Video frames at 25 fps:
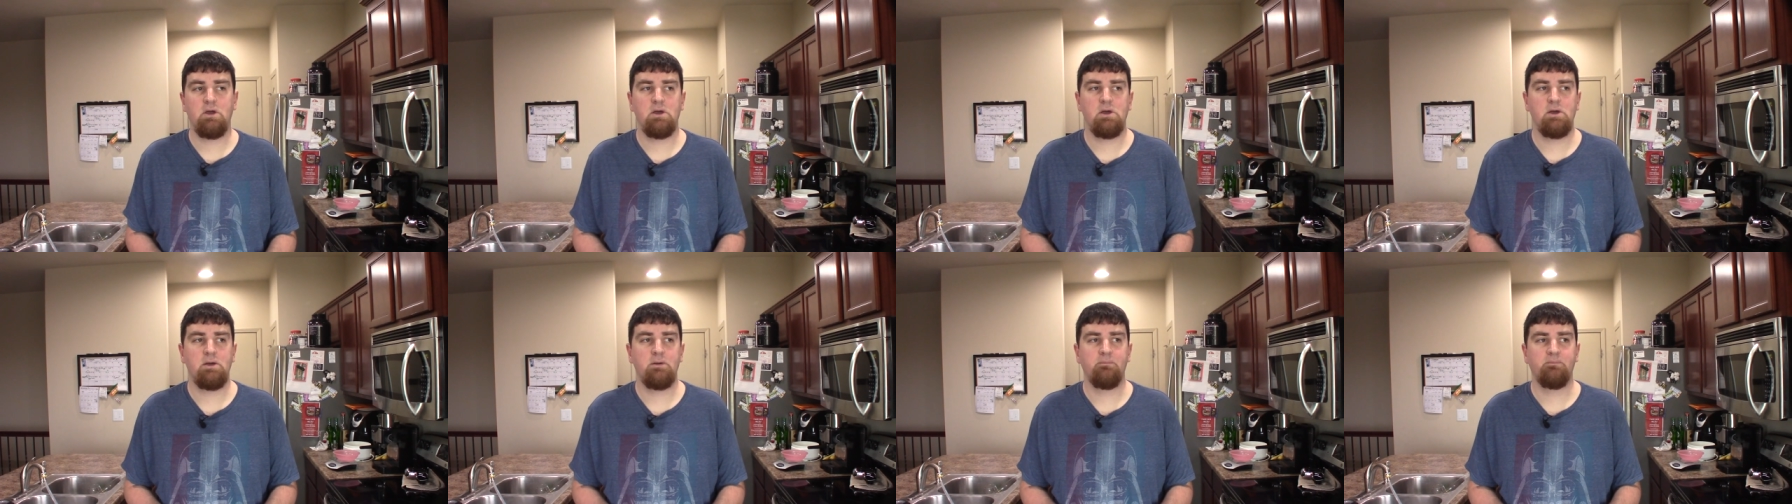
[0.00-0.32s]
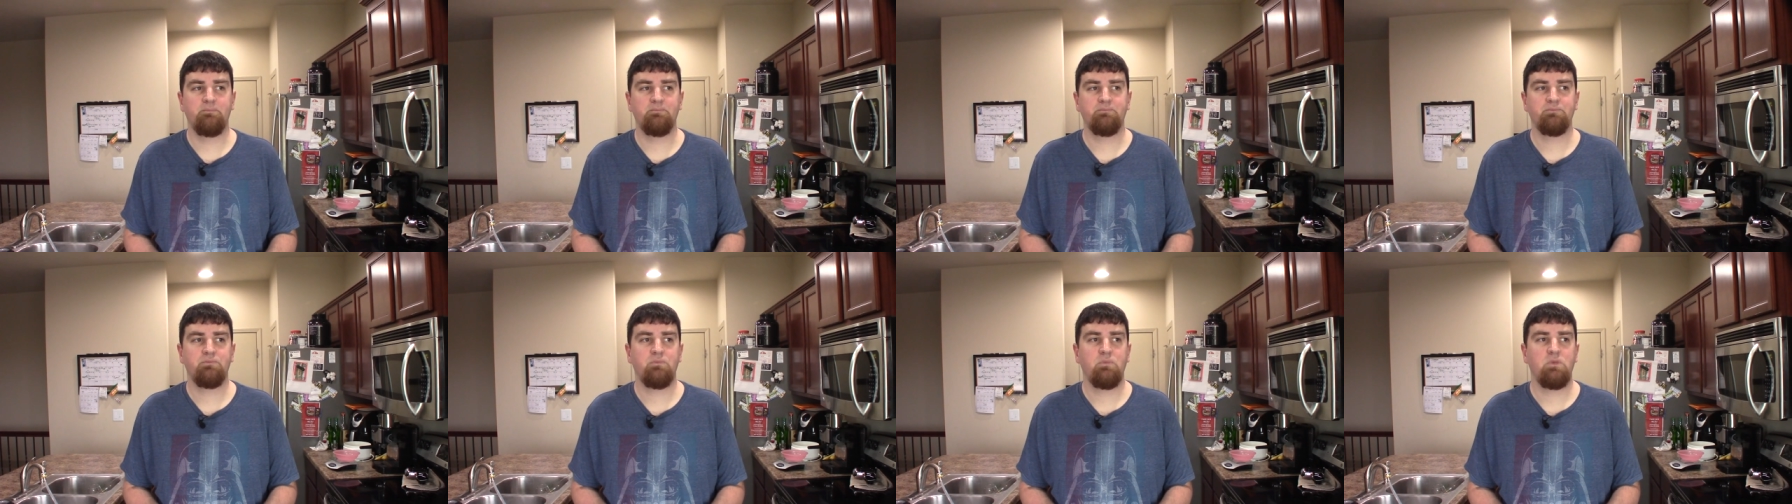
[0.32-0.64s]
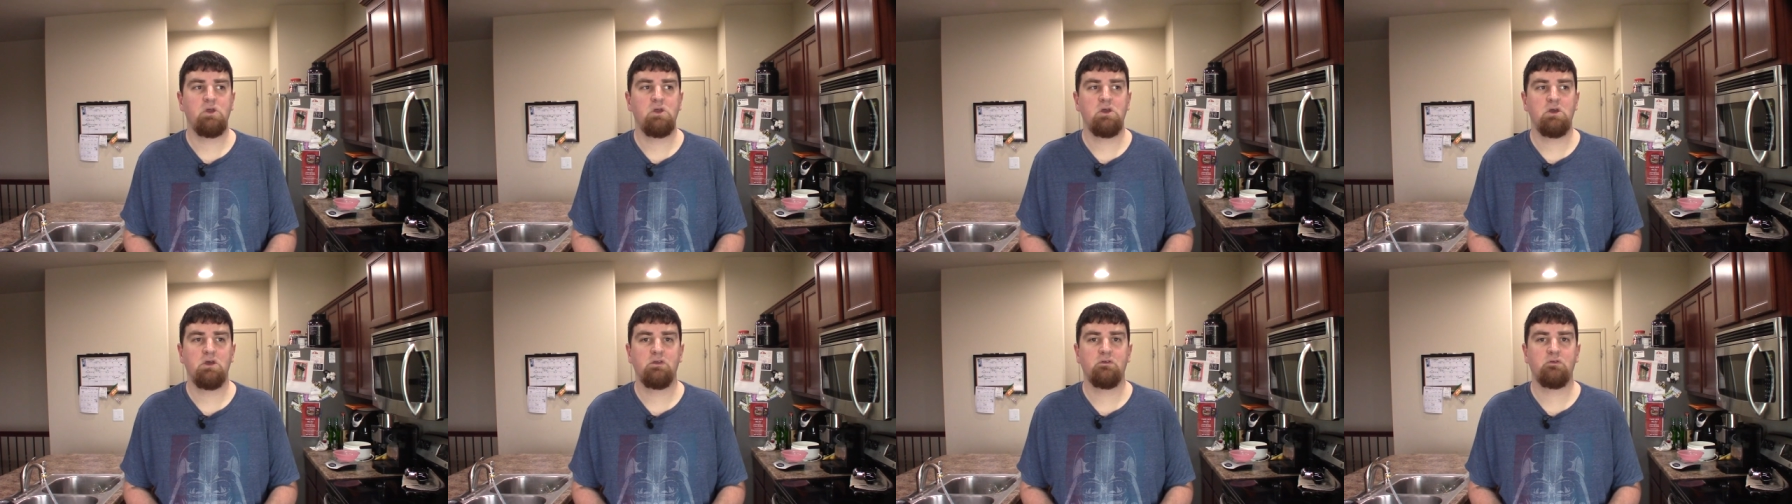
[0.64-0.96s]
um,
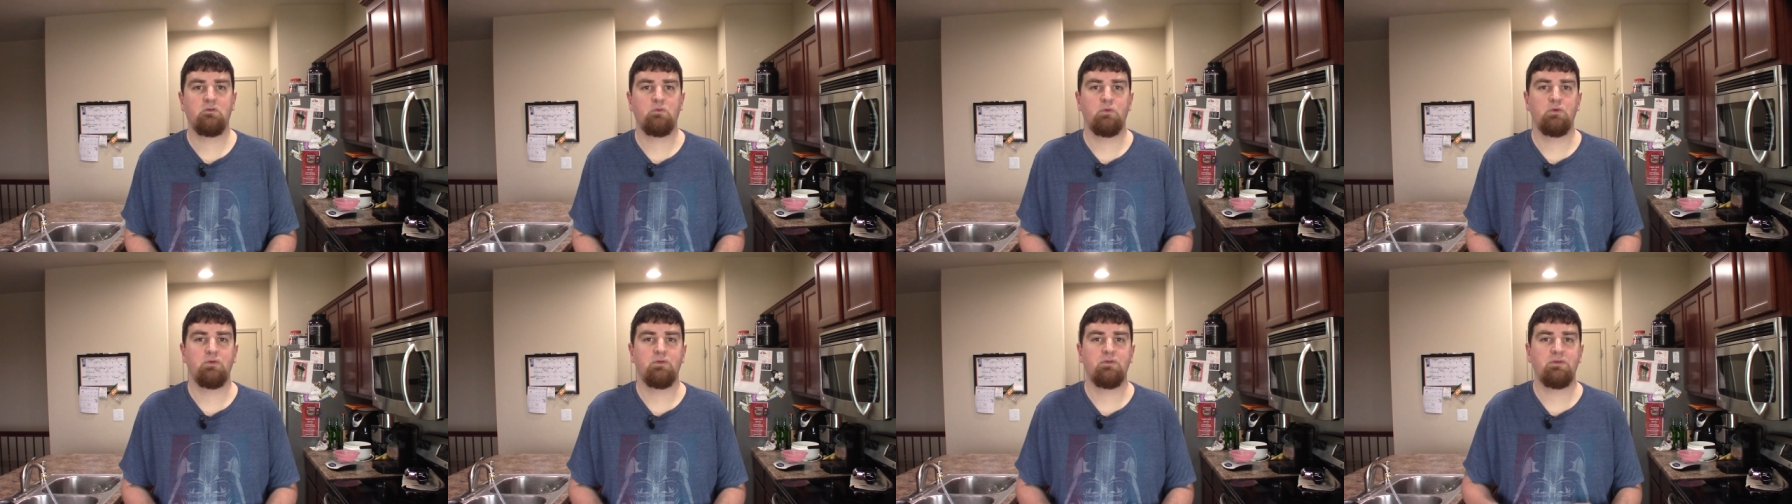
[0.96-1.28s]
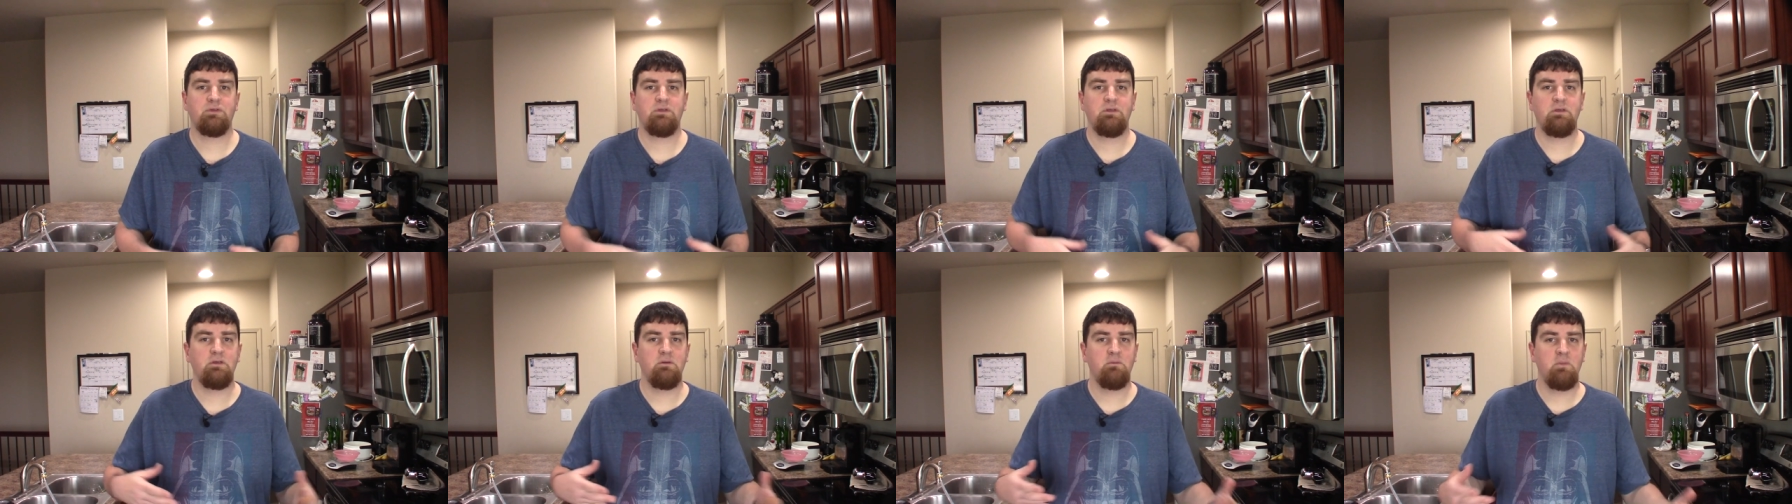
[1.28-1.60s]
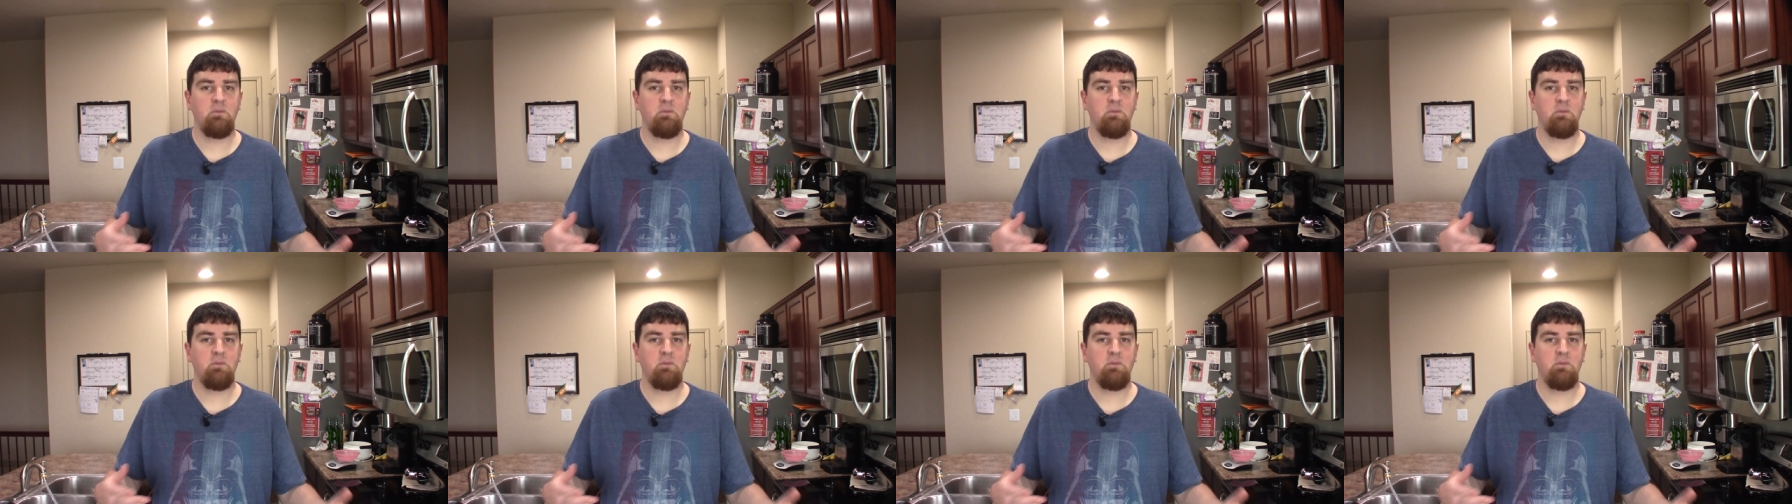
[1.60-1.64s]
because with the